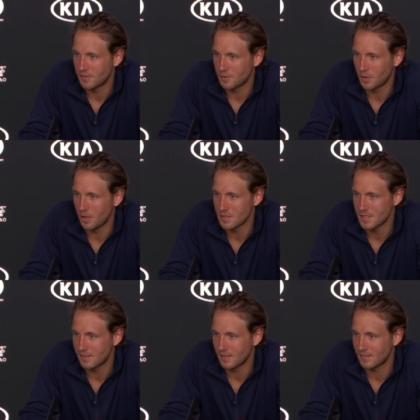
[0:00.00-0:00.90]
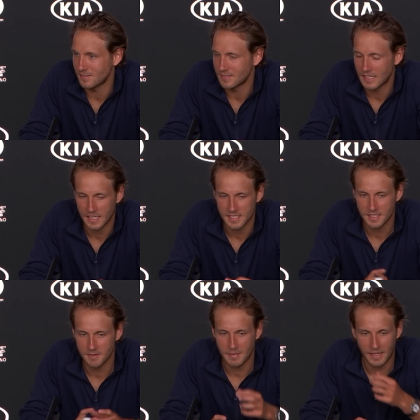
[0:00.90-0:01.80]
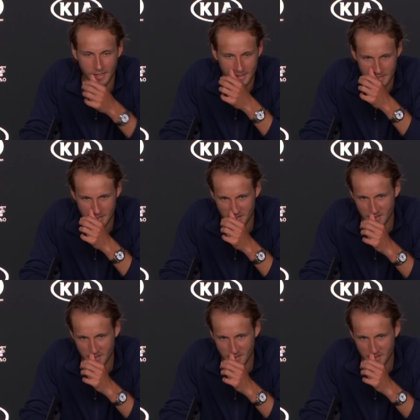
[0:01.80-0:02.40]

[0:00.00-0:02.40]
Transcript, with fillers: to close it, and I didn't make it.